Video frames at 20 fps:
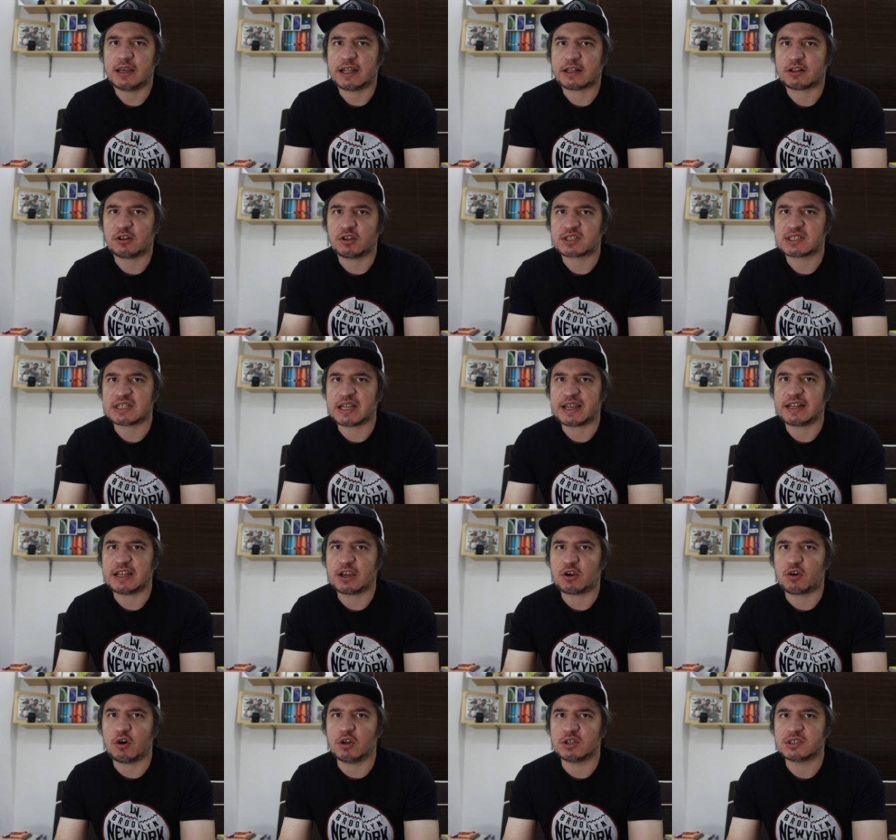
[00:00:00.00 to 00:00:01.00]
It looks like
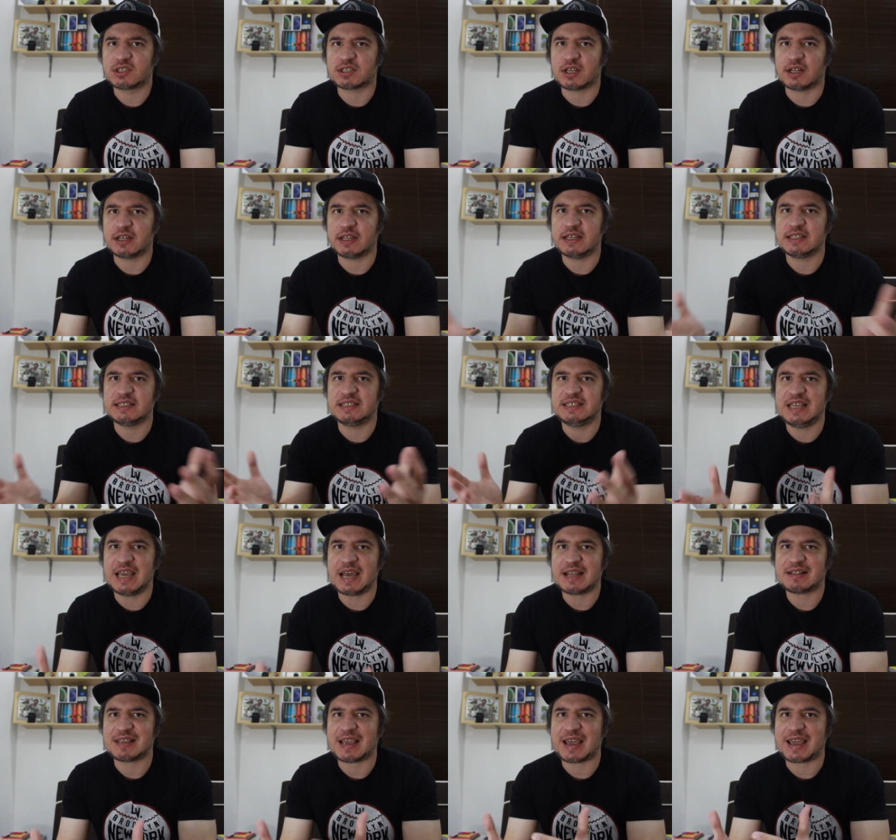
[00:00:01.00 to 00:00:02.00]
the console is
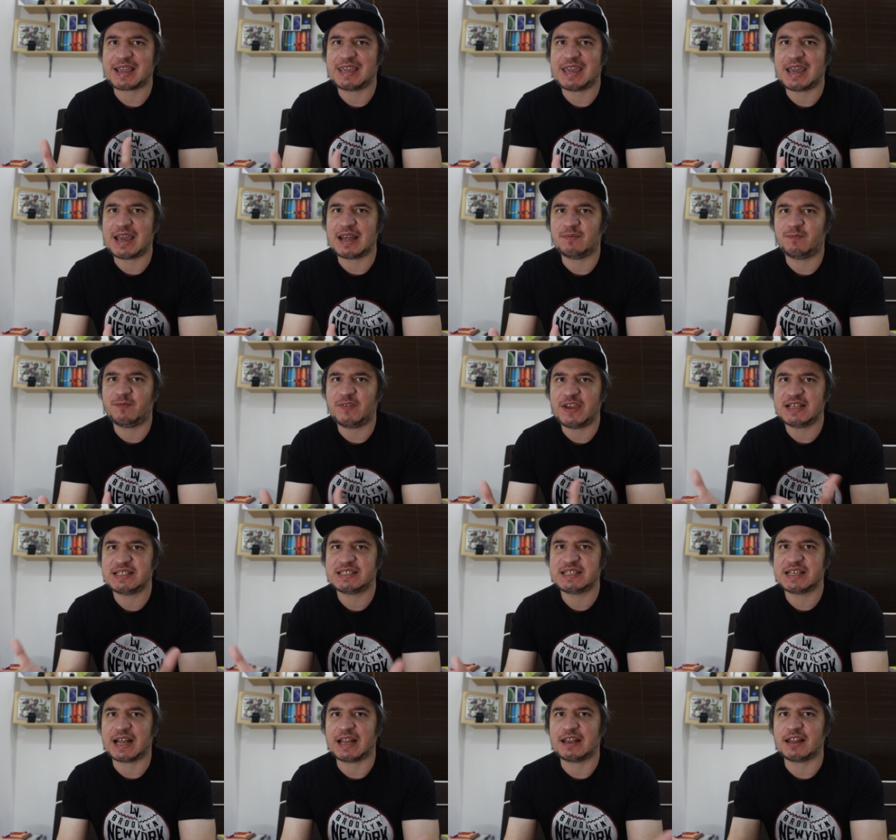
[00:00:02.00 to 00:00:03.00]
yet again
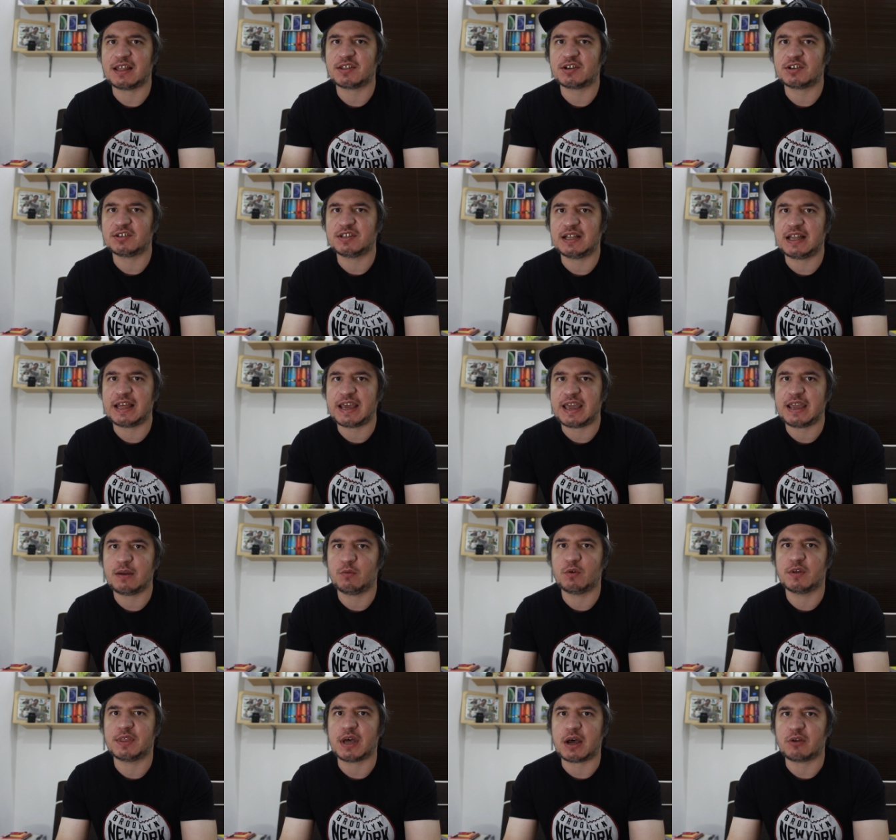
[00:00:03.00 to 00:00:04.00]
facing another delay
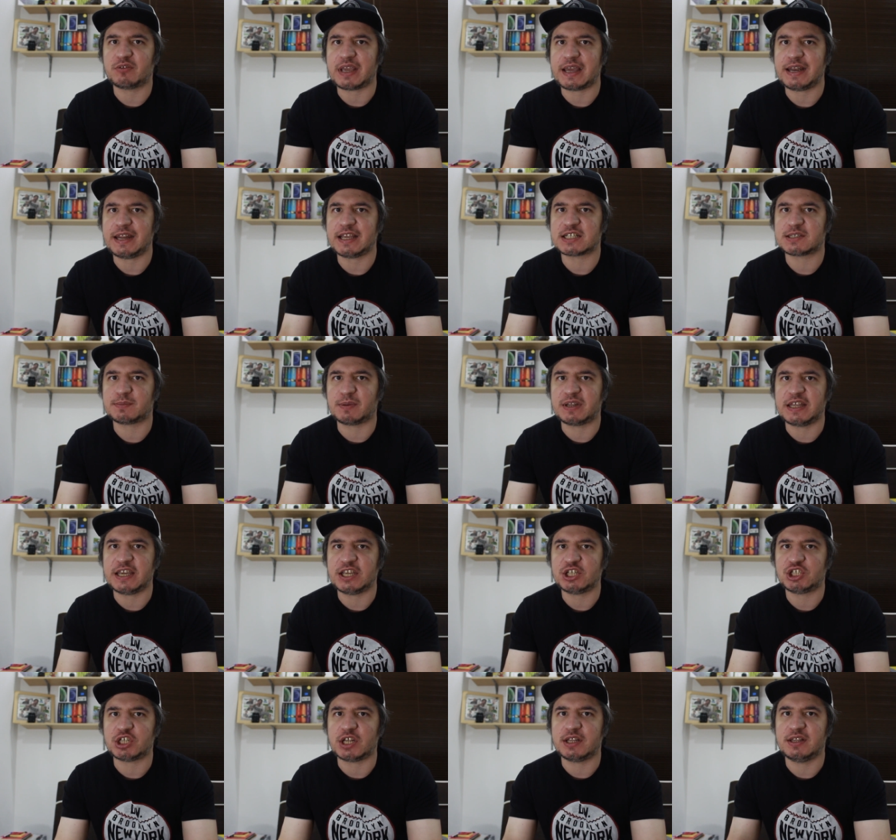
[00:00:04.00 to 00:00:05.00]
without any
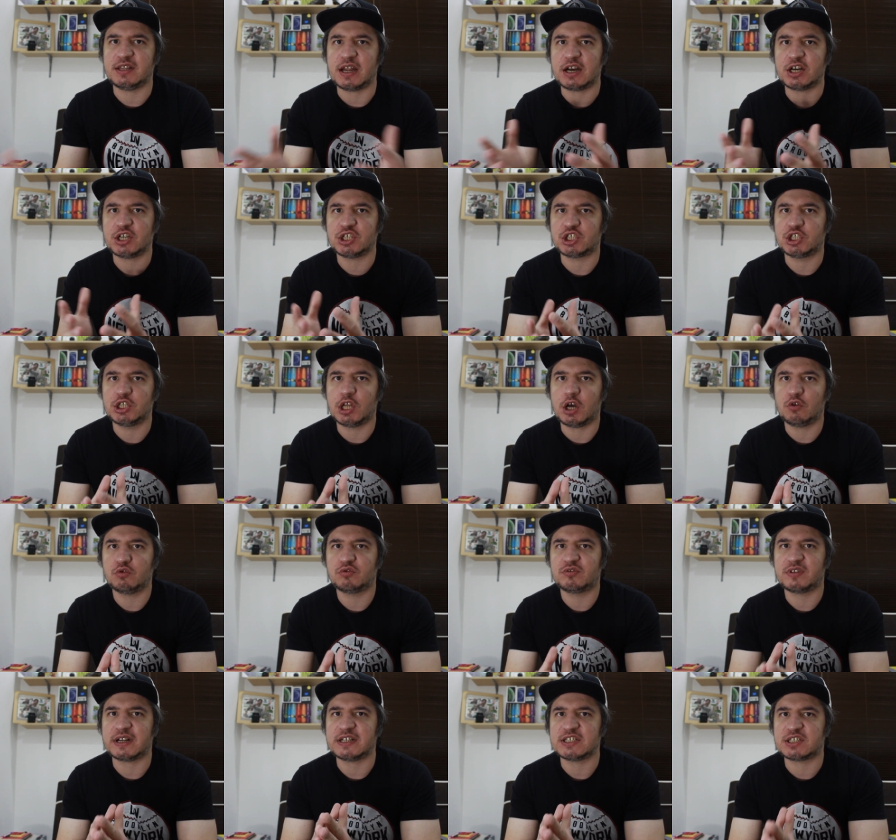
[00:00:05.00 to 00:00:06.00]
explanation. There is
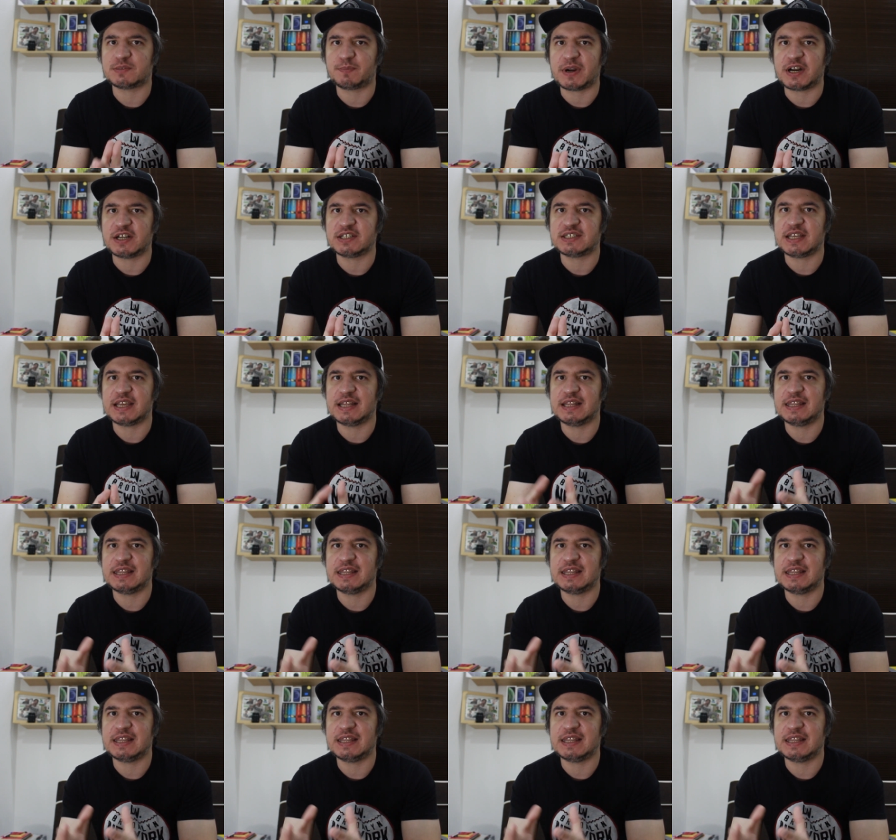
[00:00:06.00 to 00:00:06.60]
no transparency.